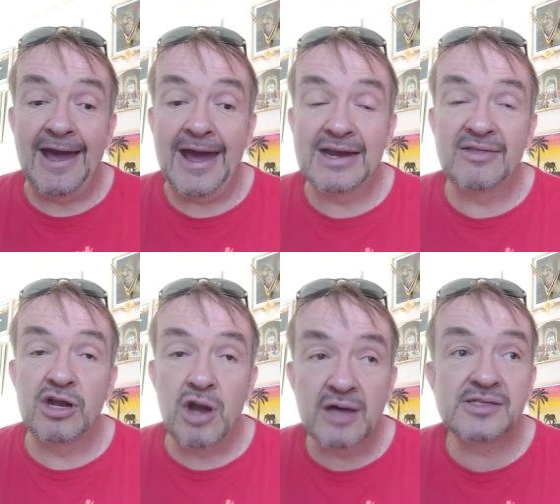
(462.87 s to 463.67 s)
And in the
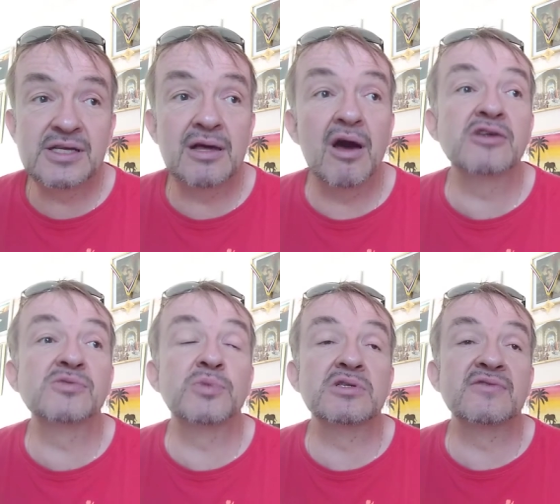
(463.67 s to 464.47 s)
Gnostic
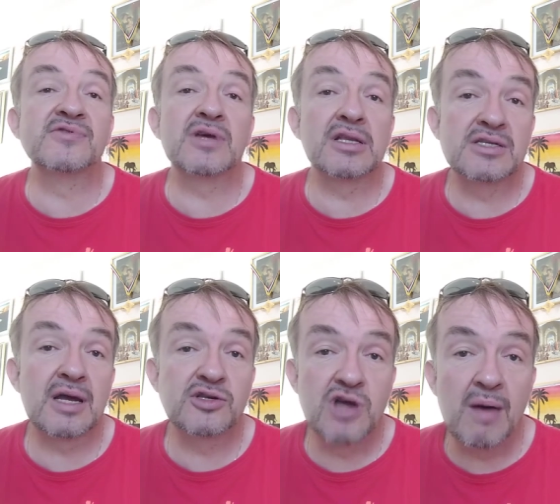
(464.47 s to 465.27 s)
Gospels of
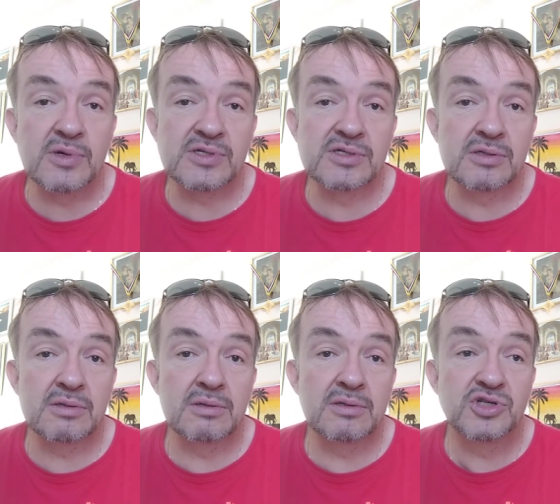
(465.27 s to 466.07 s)
Saint Thomas,
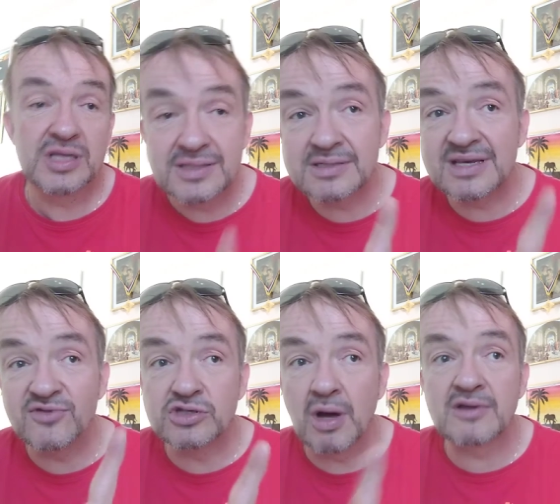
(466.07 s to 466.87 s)
Jesus
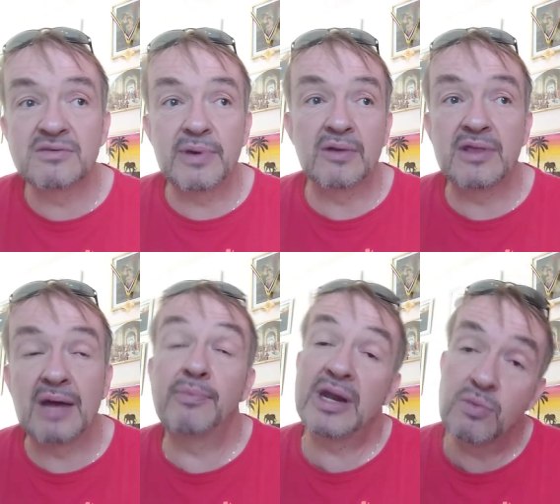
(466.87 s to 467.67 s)
even talks about
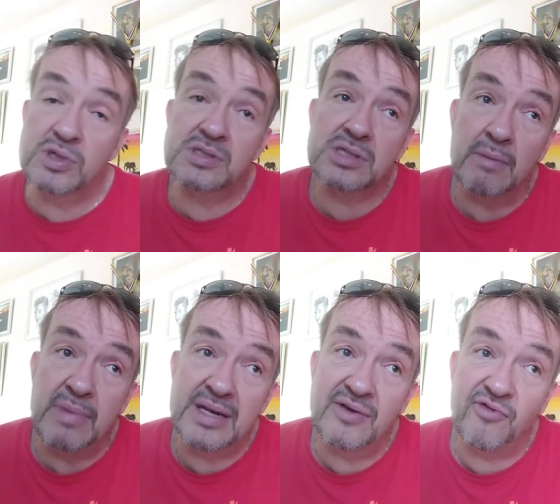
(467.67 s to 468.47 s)
that, but it was
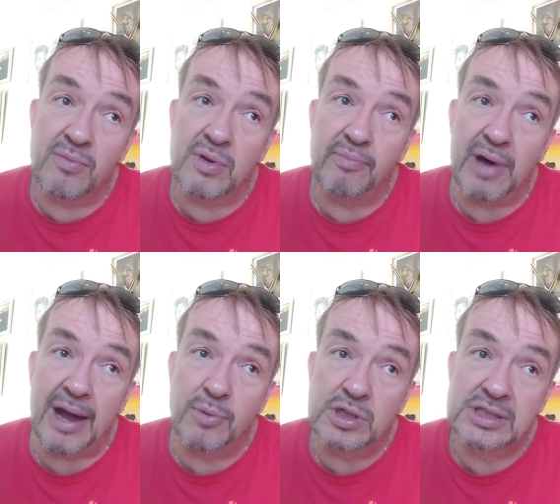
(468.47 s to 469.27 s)
omitted from the
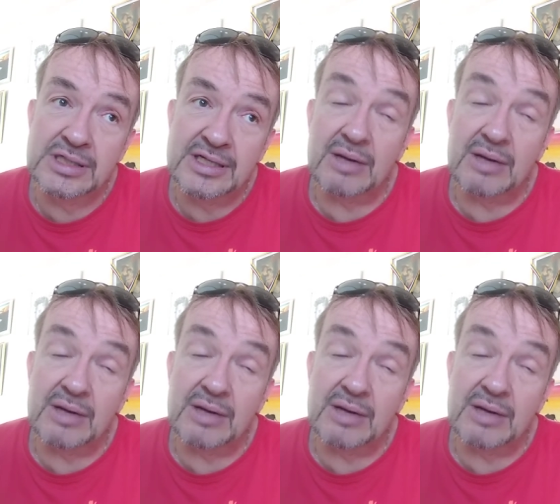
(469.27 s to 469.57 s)
Bible.